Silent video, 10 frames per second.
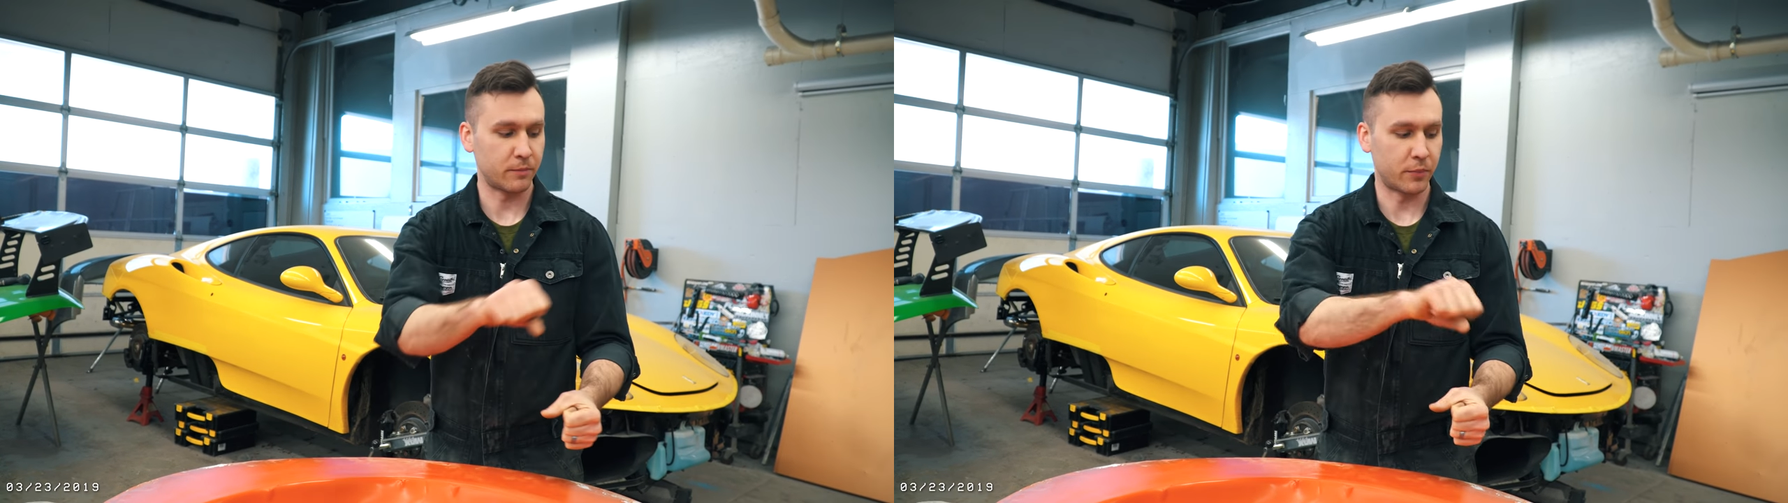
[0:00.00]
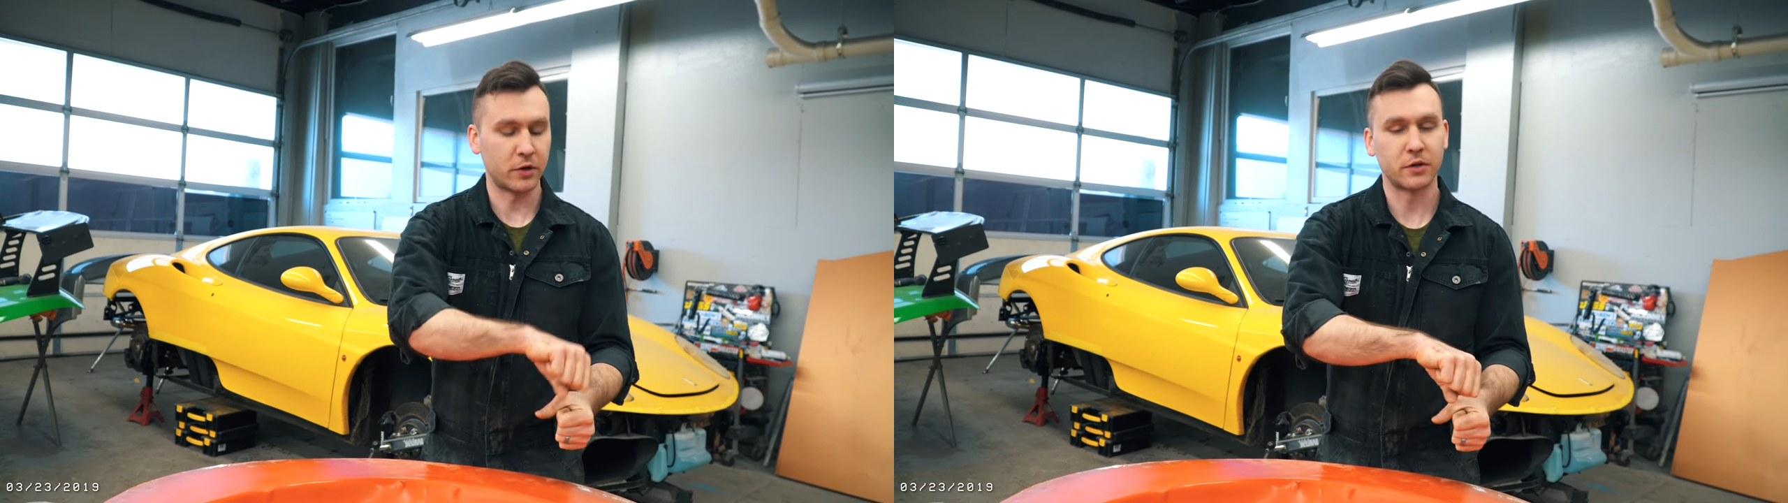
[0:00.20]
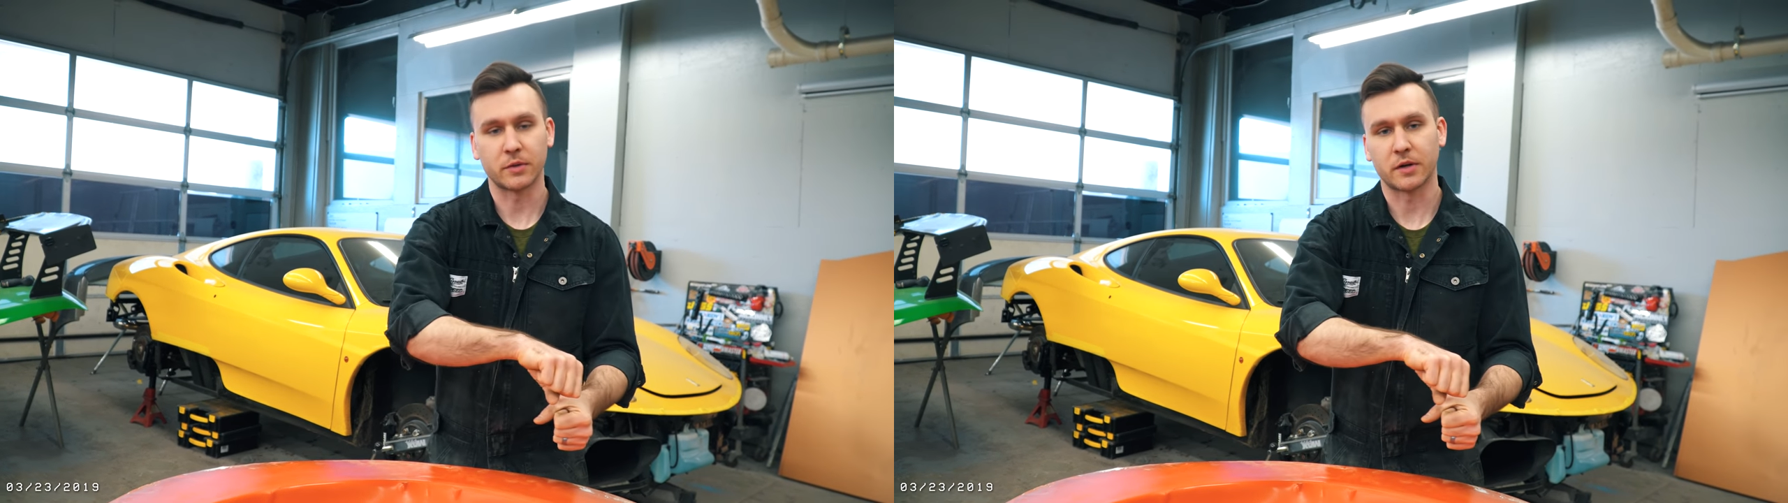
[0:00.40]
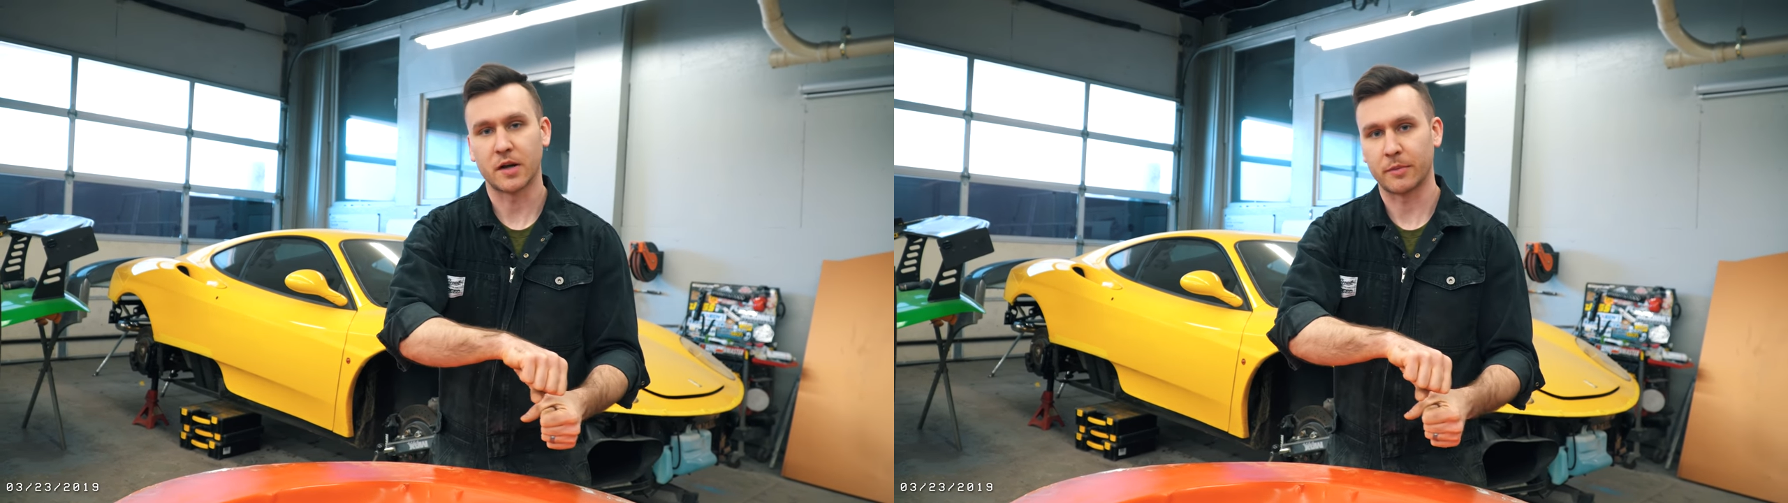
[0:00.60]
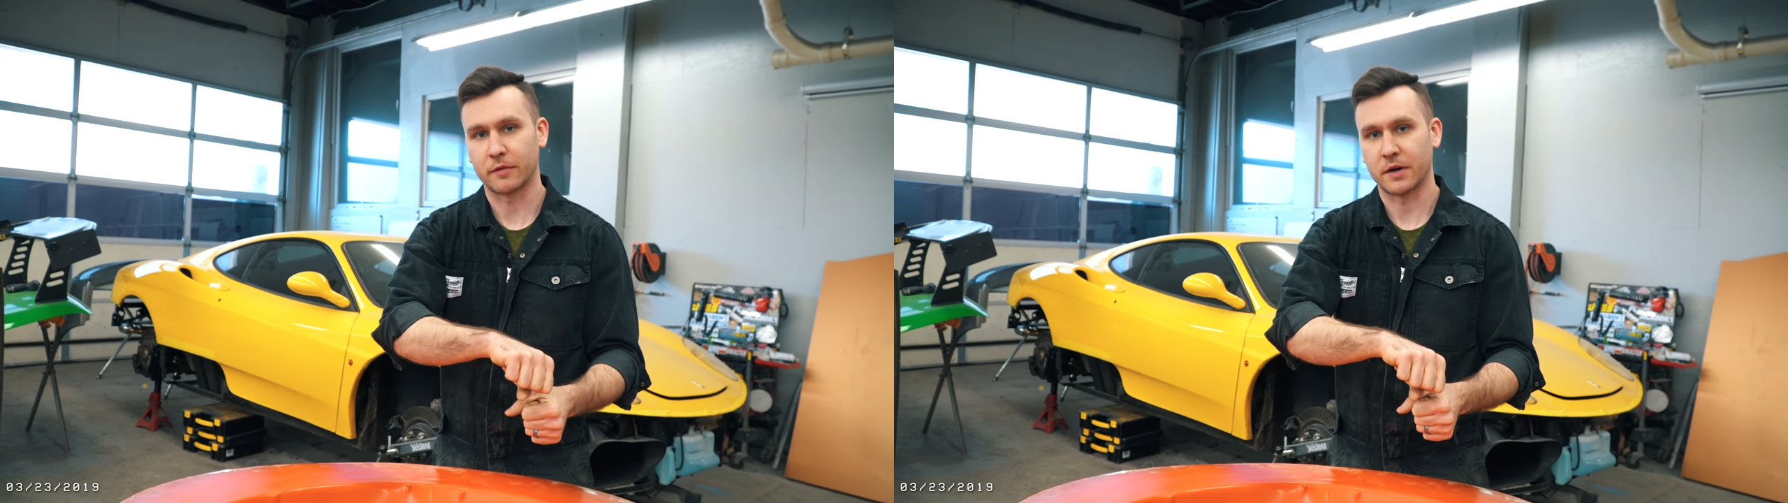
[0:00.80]
put into a
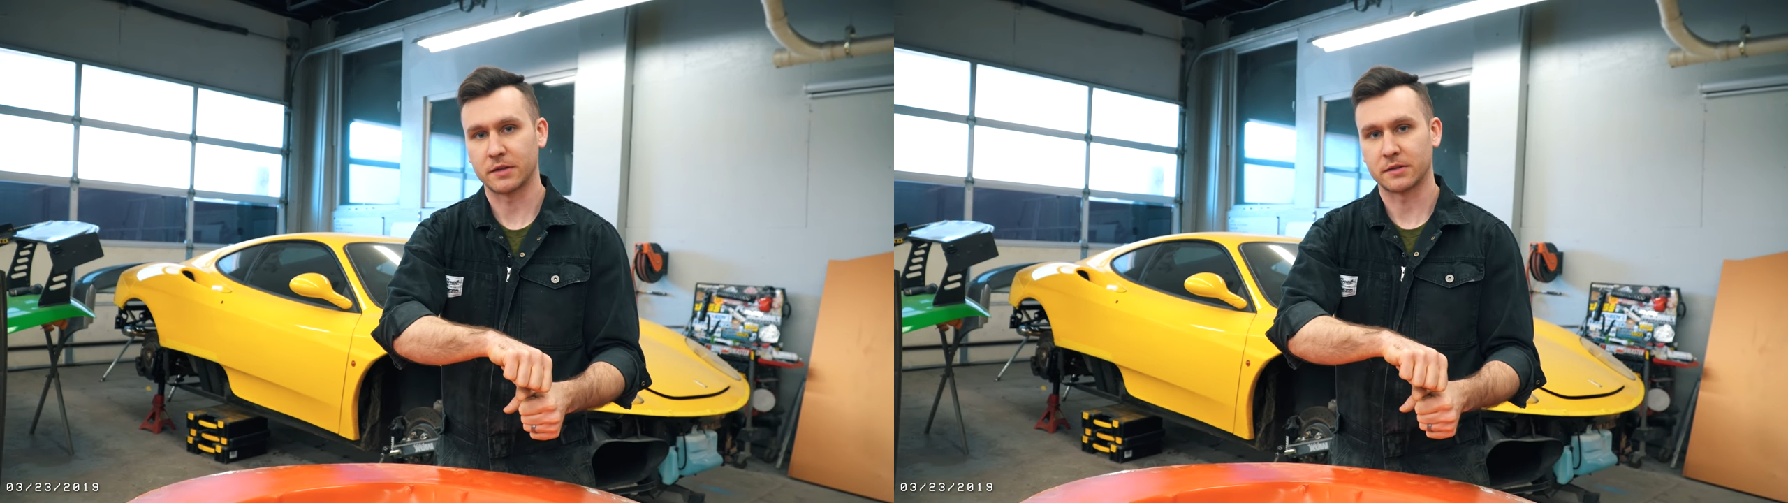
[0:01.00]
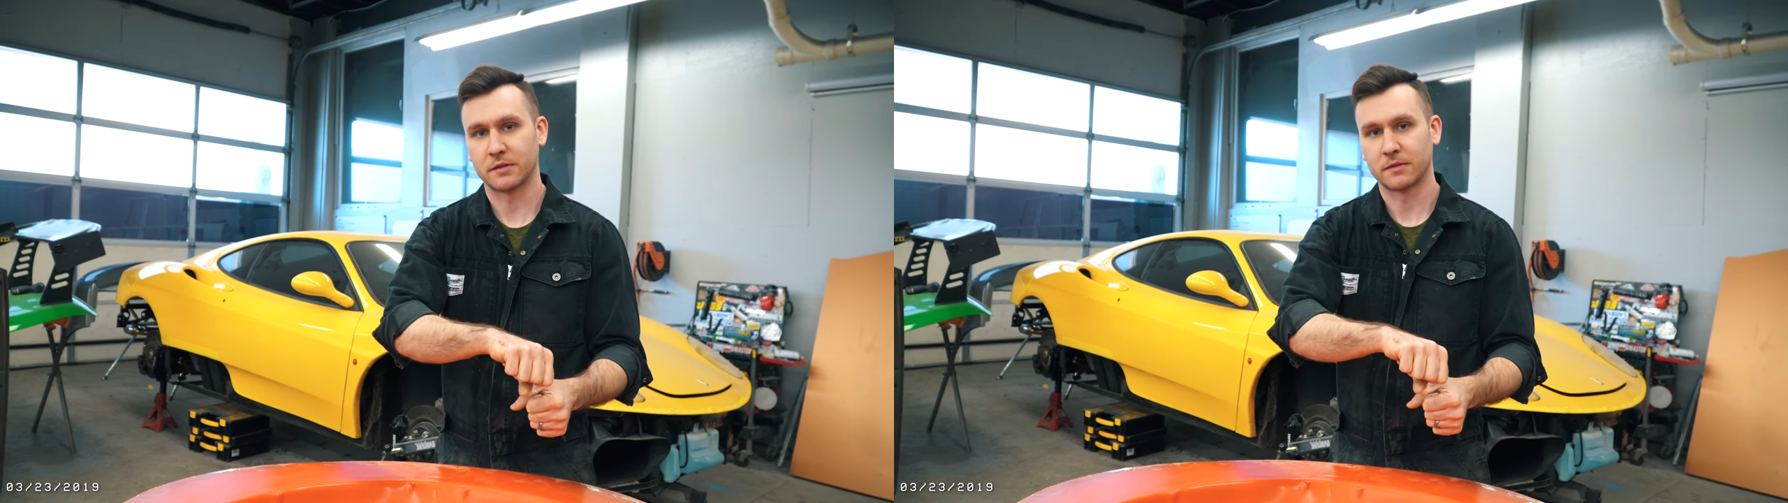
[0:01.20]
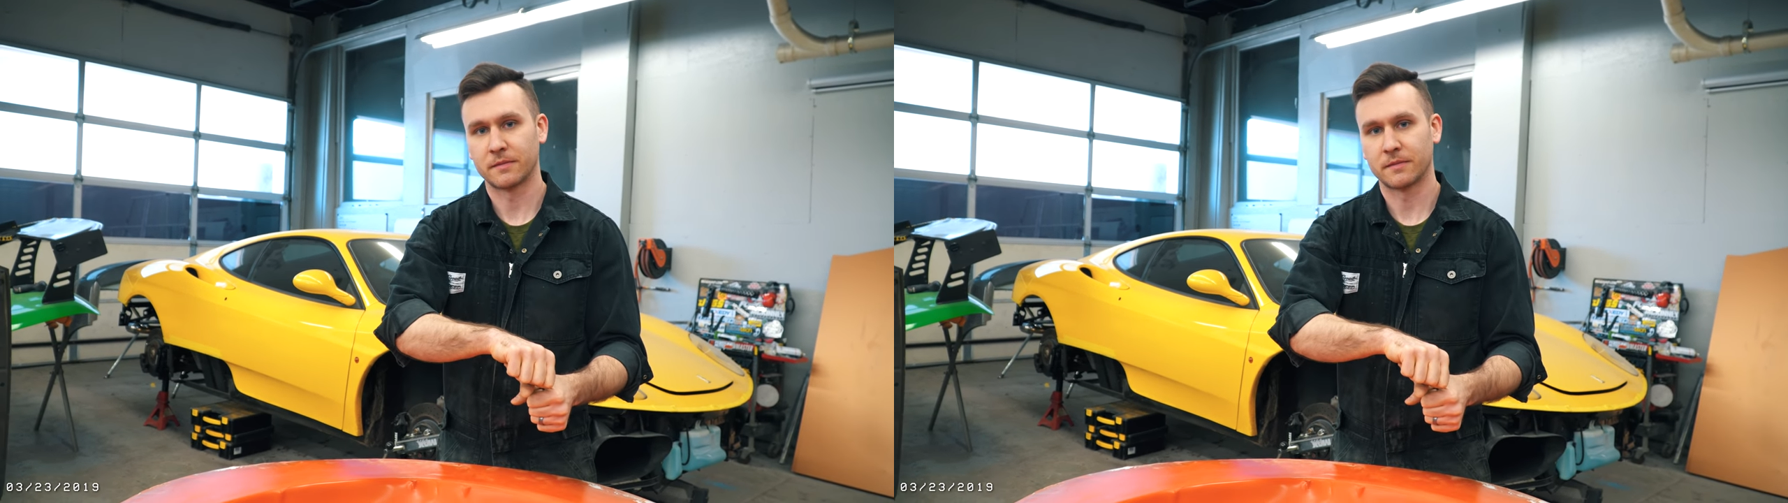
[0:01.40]
cup of resin.